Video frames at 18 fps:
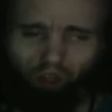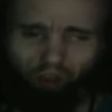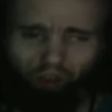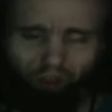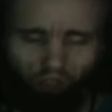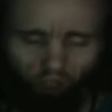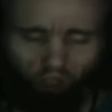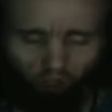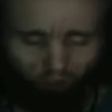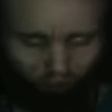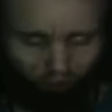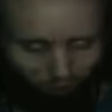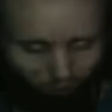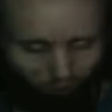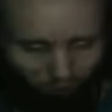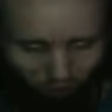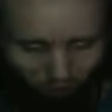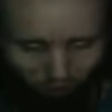So to
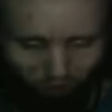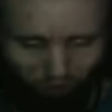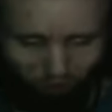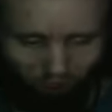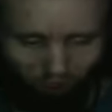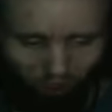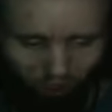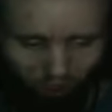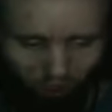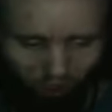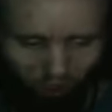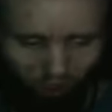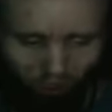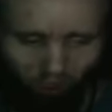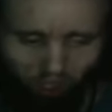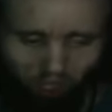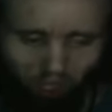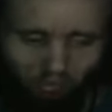Foodie,
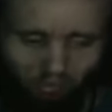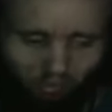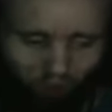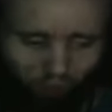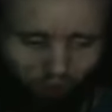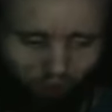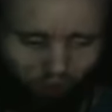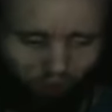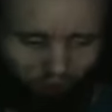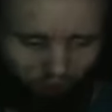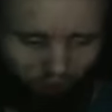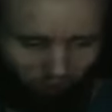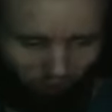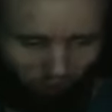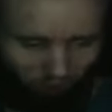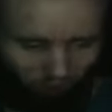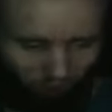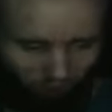I want to
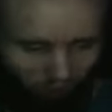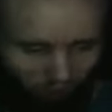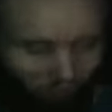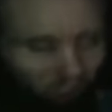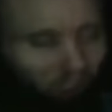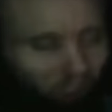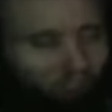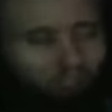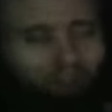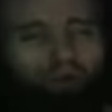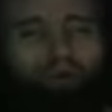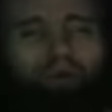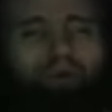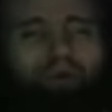say thank you.